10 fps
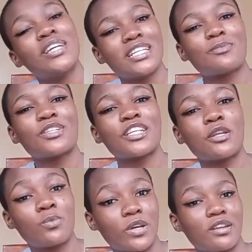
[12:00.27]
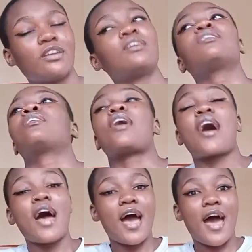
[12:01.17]
Especially when
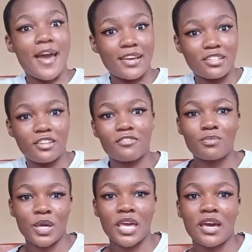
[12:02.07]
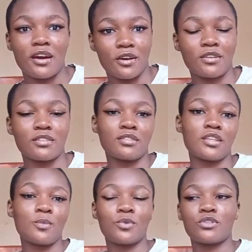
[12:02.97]
I shaved my hair,
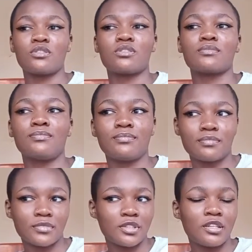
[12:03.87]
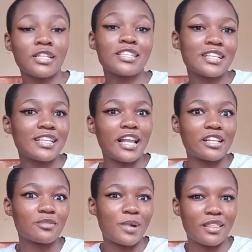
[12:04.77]
that was, let's just say
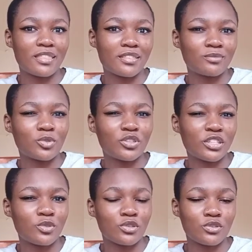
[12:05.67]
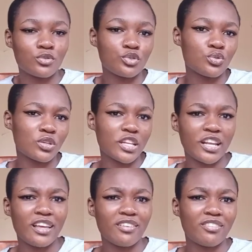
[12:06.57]
last month, because it was on June
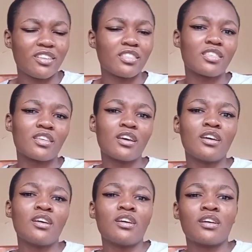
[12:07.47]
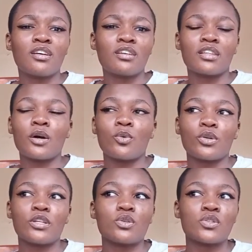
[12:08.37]
11th. Or
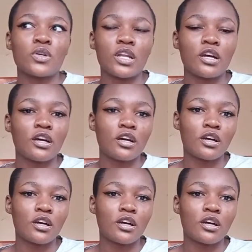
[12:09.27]
it was on a